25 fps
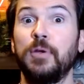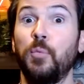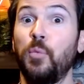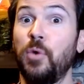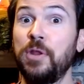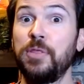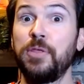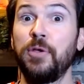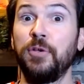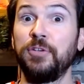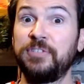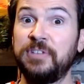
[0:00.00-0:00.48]

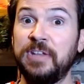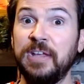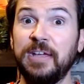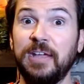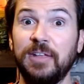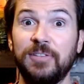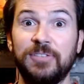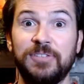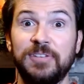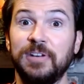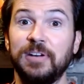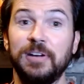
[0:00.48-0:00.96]
one of those
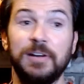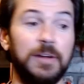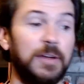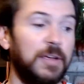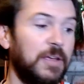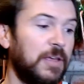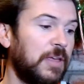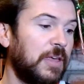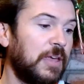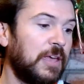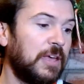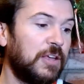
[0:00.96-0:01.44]
tickets
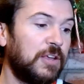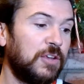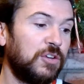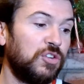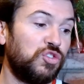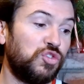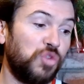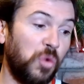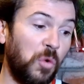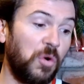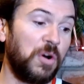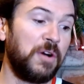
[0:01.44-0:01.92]
here,
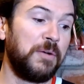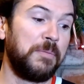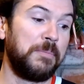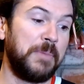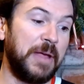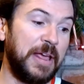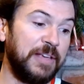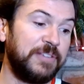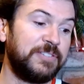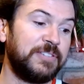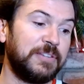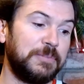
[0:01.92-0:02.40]
Jordan
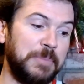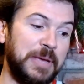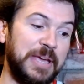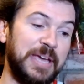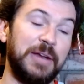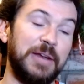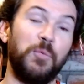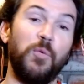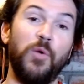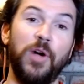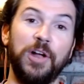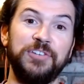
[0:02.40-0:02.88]
Mason,
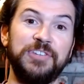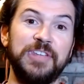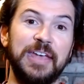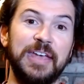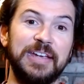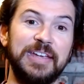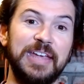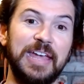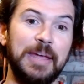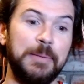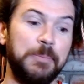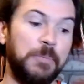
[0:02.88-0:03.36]
man, watch
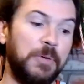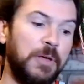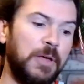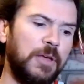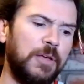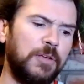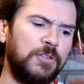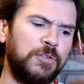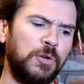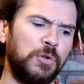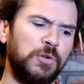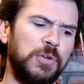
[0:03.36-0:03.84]
that game.
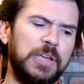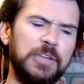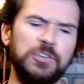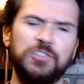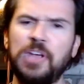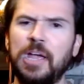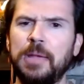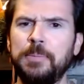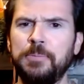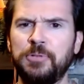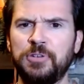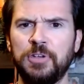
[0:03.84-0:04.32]
So
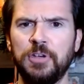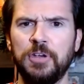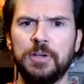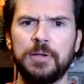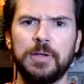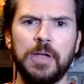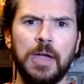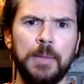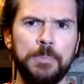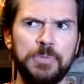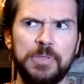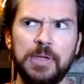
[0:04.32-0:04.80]
James
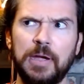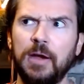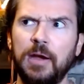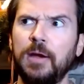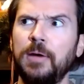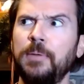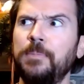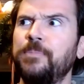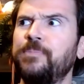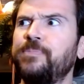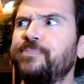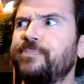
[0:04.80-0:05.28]
Cook up
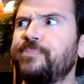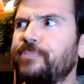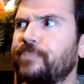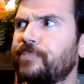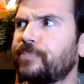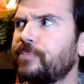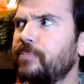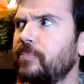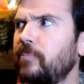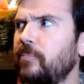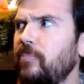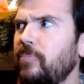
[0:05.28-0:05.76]
there.
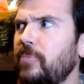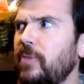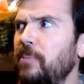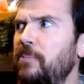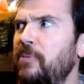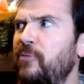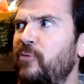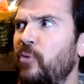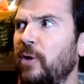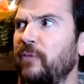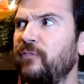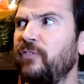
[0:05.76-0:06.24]

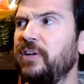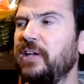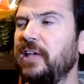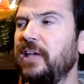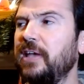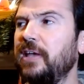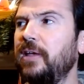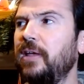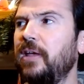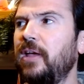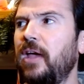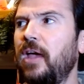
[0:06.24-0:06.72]
Before I
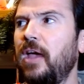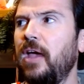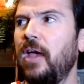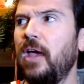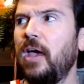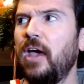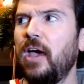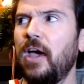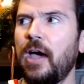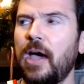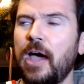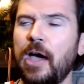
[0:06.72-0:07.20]
forget,
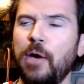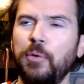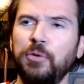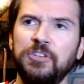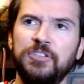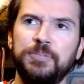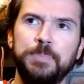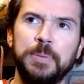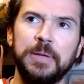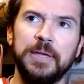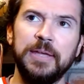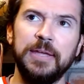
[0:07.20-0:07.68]
I
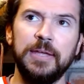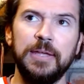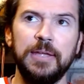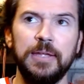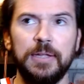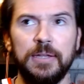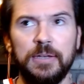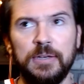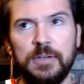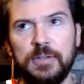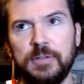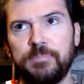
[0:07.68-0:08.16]
would
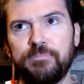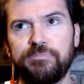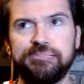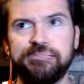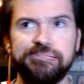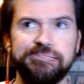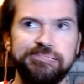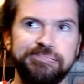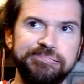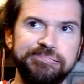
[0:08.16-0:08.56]
spend